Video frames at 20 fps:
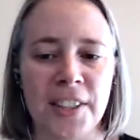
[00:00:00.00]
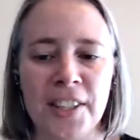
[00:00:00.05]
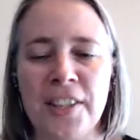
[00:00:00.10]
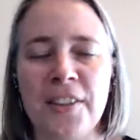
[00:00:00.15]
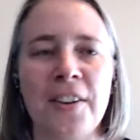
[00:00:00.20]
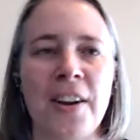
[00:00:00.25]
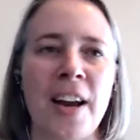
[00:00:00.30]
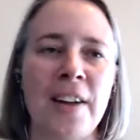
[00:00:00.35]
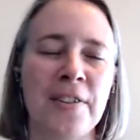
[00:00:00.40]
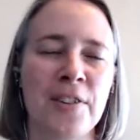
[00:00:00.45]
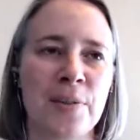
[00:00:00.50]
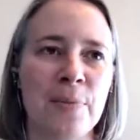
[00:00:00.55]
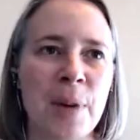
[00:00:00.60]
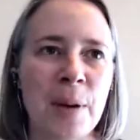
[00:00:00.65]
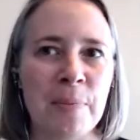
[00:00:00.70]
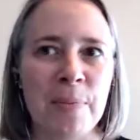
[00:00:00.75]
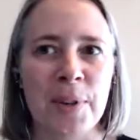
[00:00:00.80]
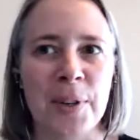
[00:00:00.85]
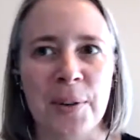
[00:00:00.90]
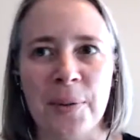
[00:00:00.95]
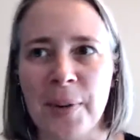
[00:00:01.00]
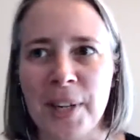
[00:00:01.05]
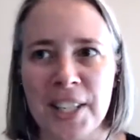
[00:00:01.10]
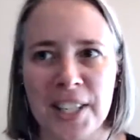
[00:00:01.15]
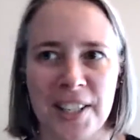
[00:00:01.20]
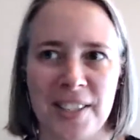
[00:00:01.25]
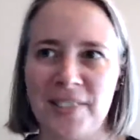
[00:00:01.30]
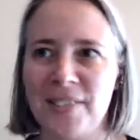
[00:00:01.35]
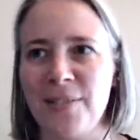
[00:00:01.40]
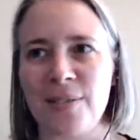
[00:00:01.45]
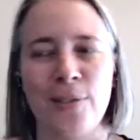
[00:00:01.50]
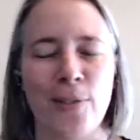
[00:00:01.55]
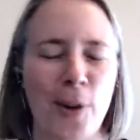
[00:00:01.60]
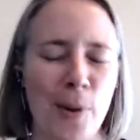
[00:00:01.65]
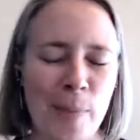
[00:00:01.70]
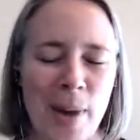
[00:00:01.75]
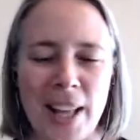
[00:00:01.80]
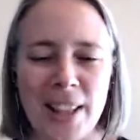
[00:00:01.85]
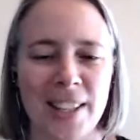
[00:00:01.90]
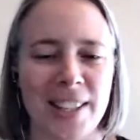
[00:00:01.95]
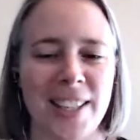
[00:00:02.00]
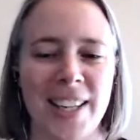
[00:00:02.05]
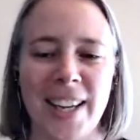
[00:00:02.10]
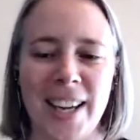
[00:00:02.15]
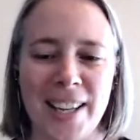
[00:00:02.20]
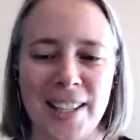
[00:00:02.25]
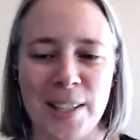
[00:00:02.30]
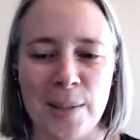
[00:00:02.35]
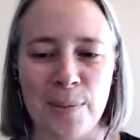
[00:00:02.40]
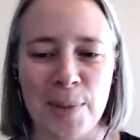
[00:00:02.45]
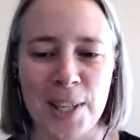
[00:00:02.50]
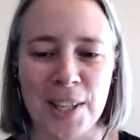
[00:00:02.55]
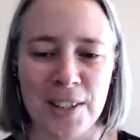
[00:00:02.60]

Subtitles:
And you don't have to remember which format the date has to be.